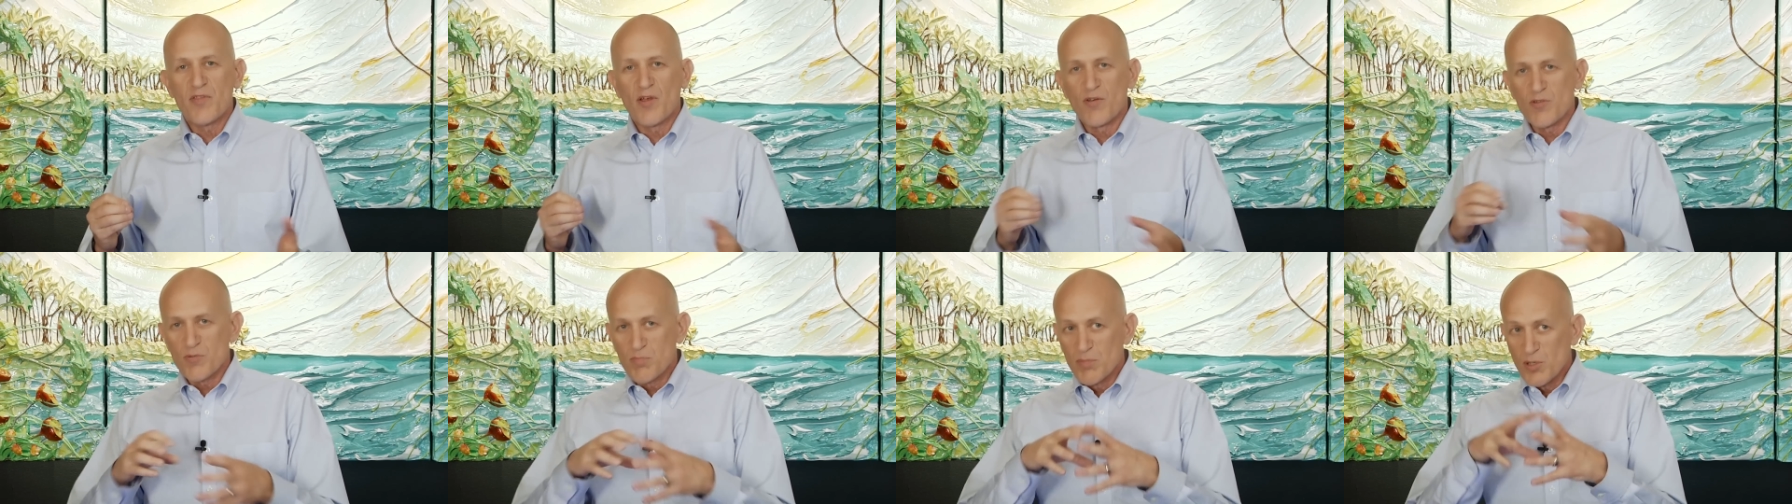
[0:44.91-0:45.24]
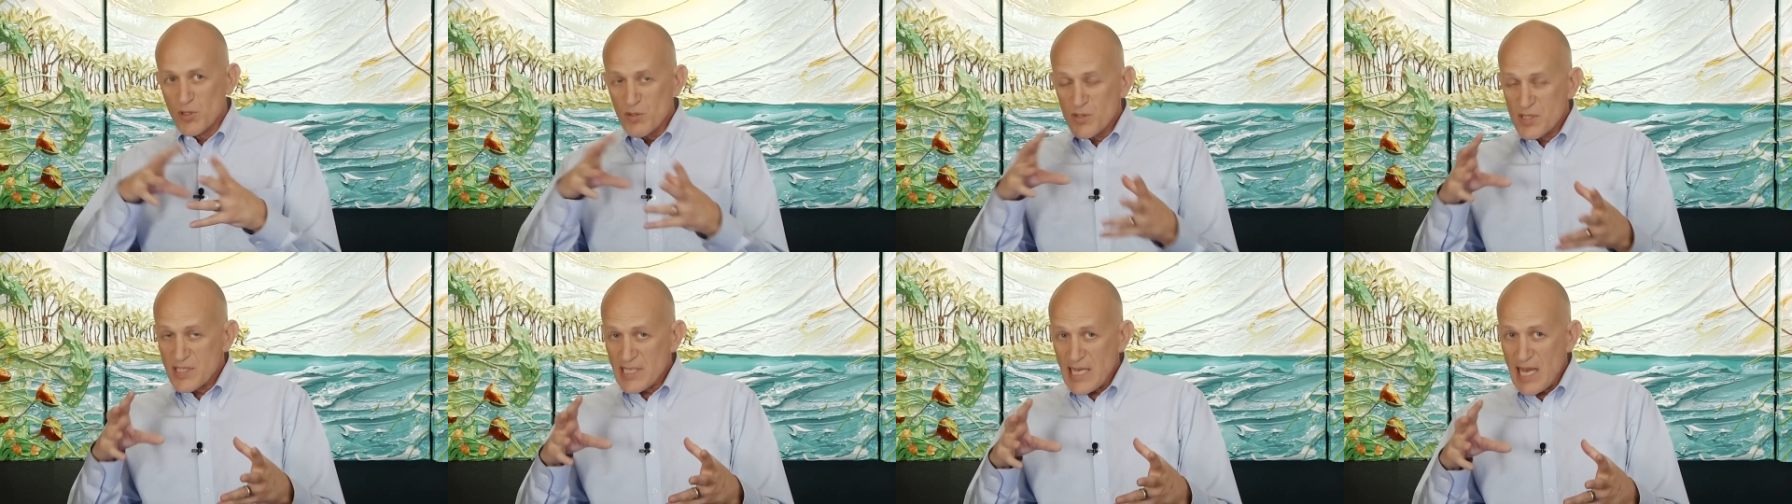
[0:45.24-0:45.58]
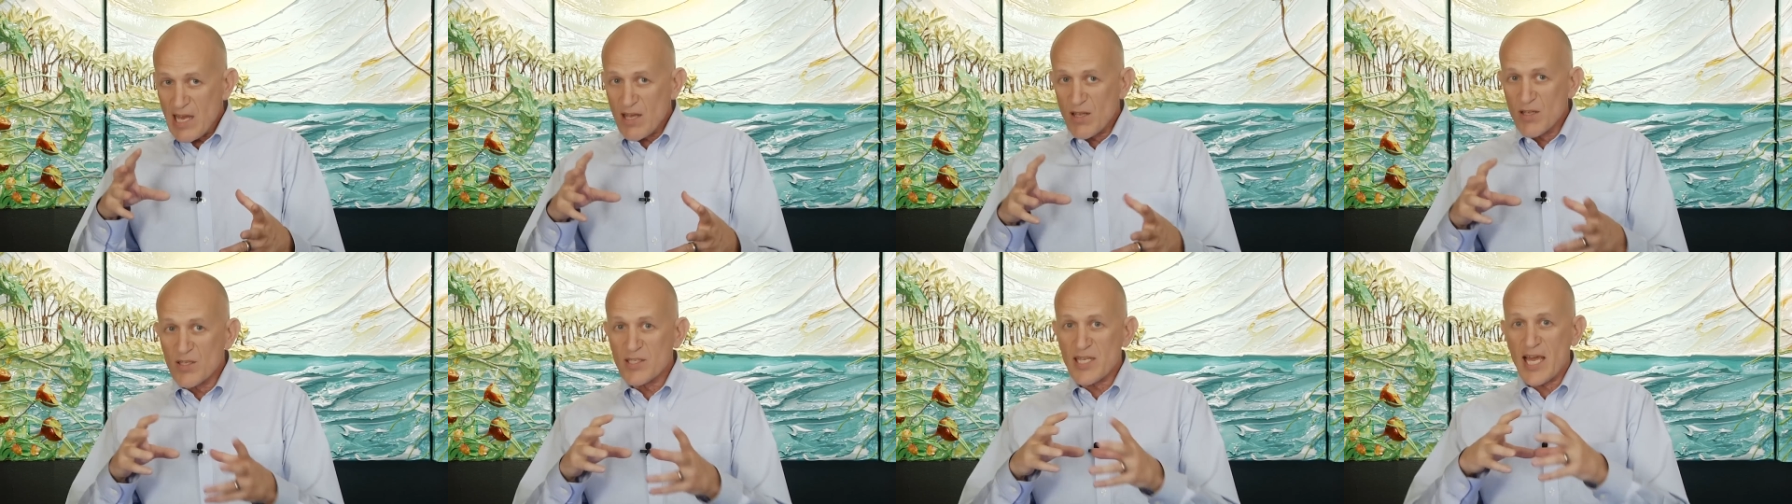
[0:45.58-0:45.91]
those blue
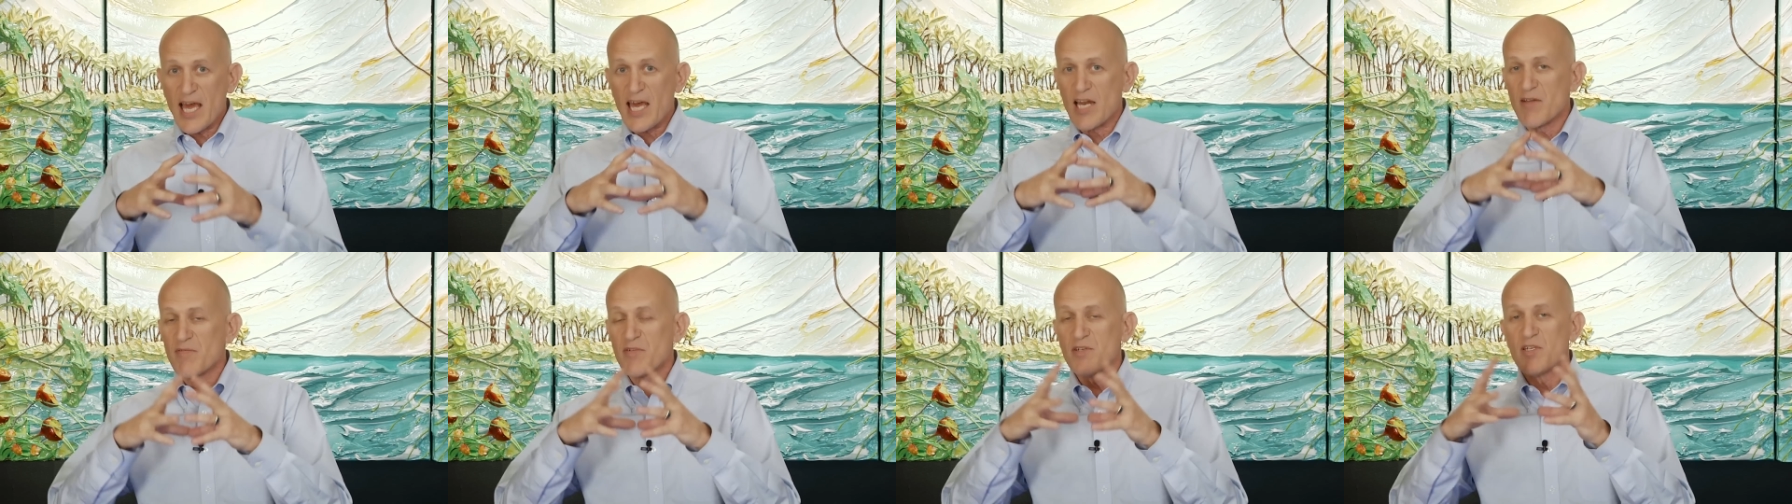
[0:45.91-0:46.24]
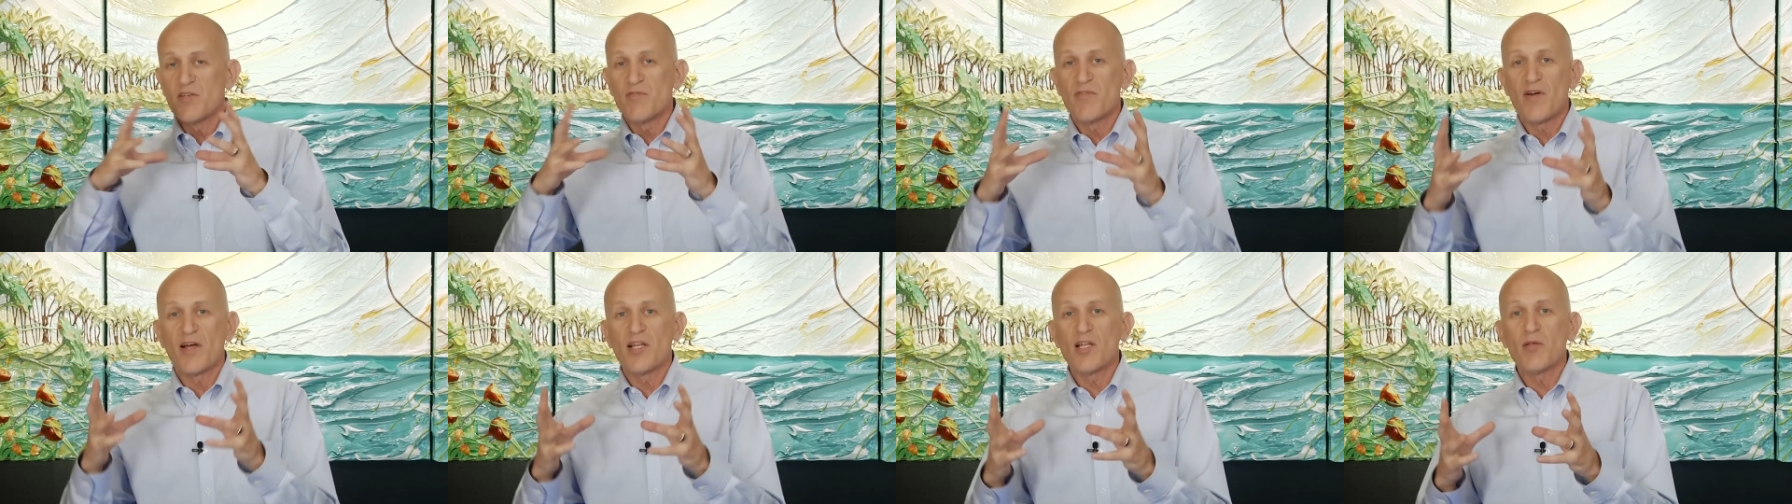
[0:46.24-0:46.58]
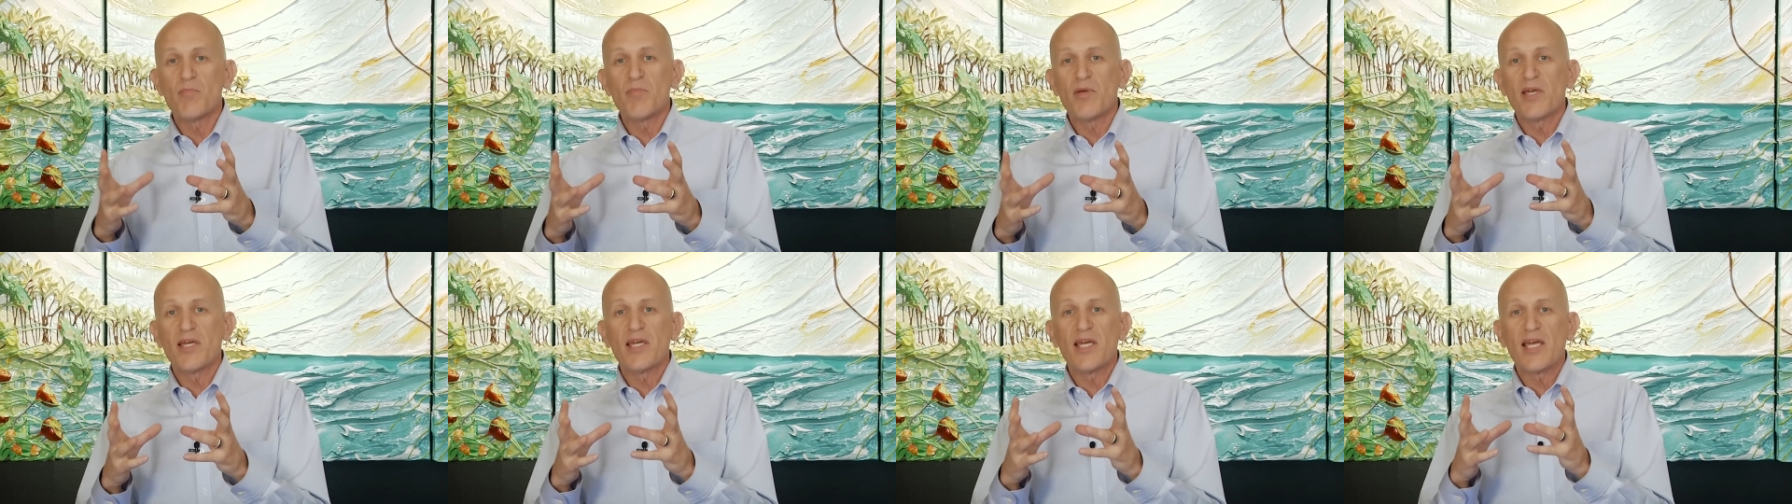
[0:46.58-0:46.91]
cells out of a
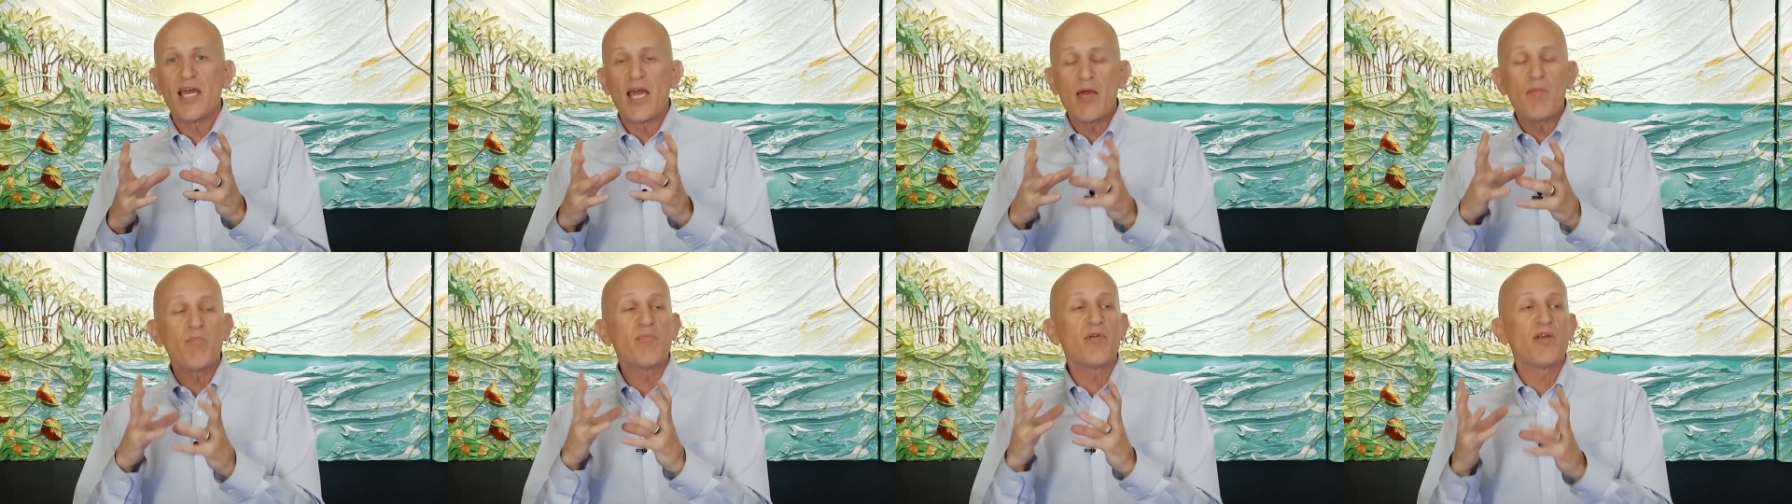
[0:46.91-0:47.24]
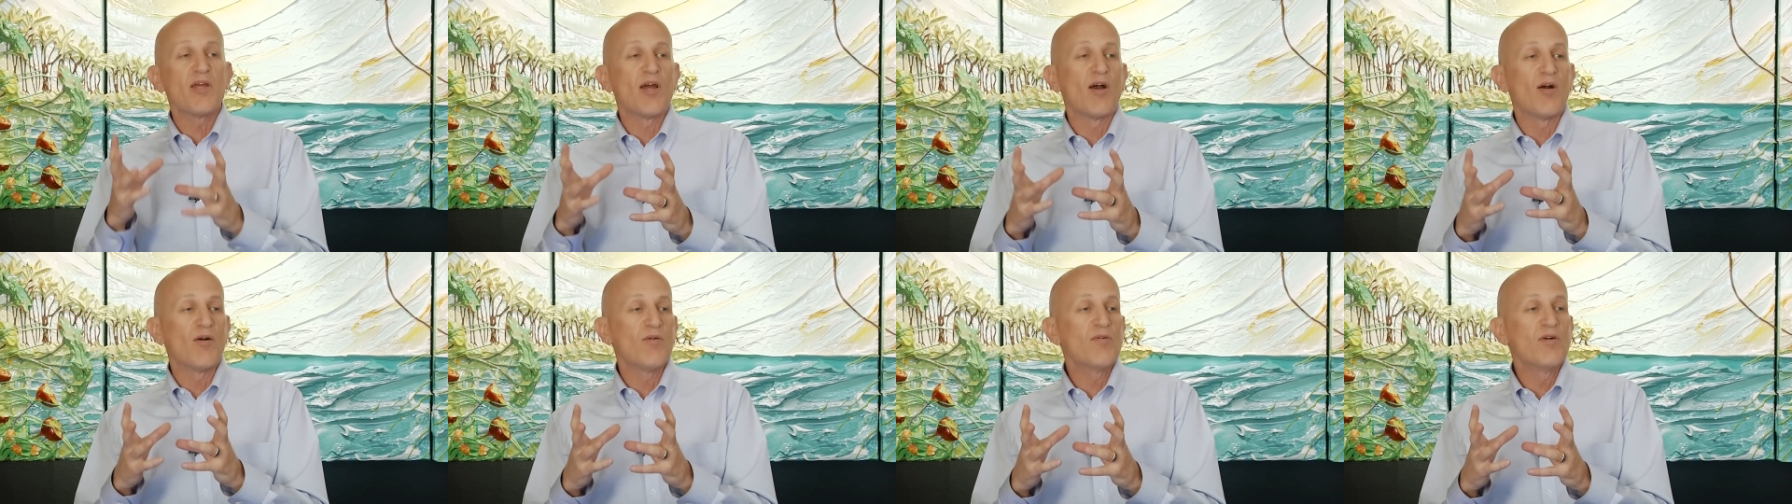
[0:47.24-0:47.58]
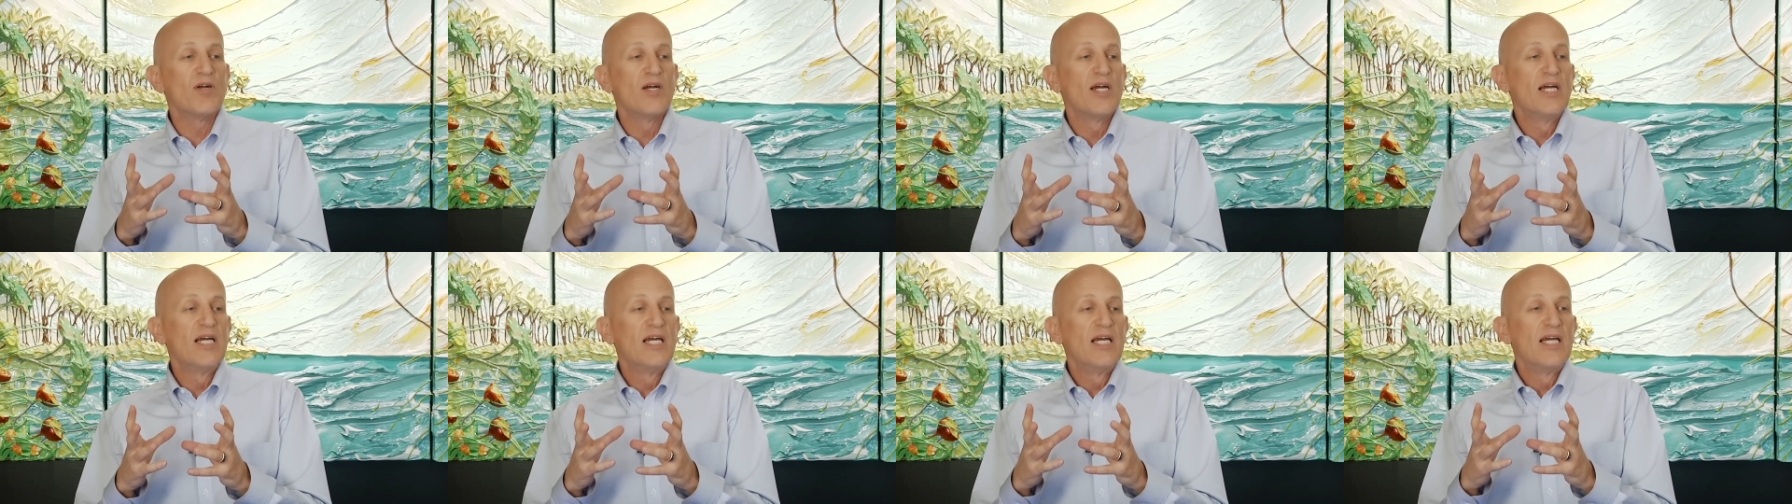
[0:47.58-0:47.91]
developing
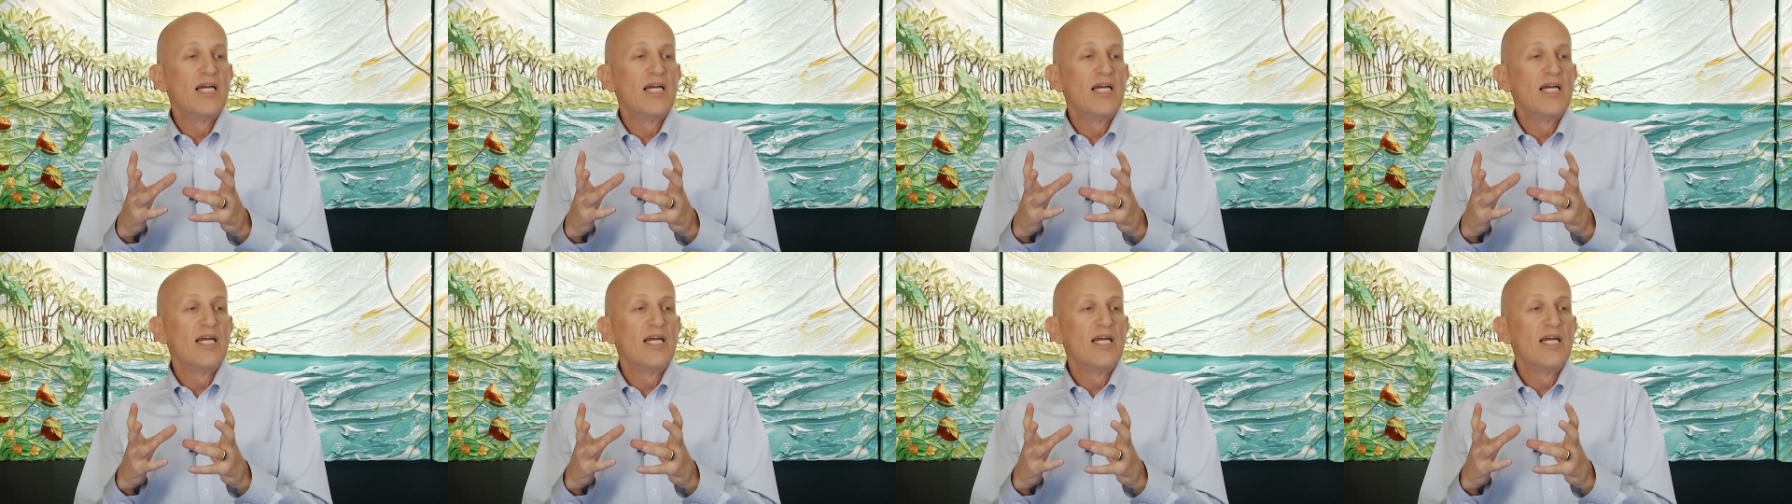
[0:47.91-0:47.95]
embryo,